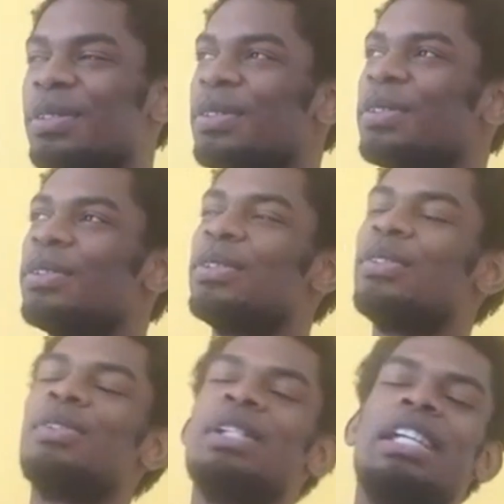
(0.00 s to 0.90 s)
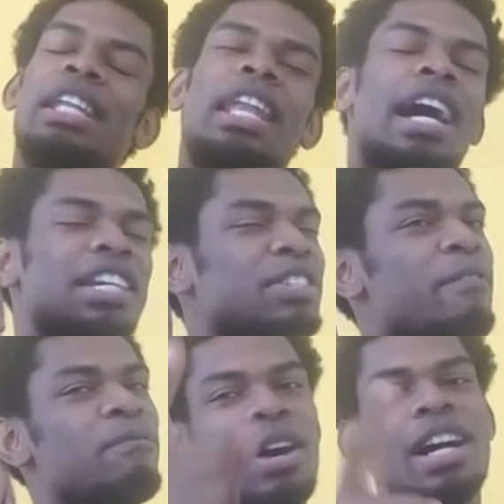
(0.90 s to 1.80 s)
from my YouTube
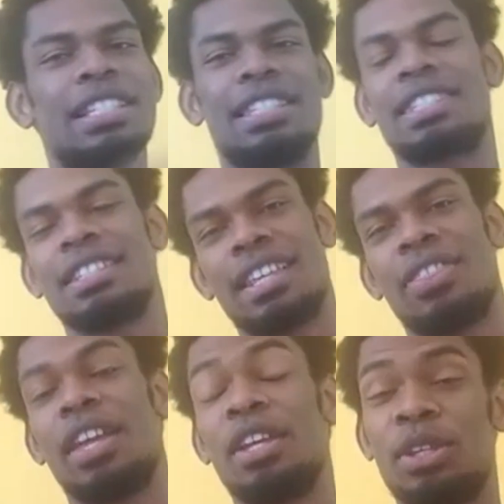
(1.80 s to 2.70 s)
videos and from like my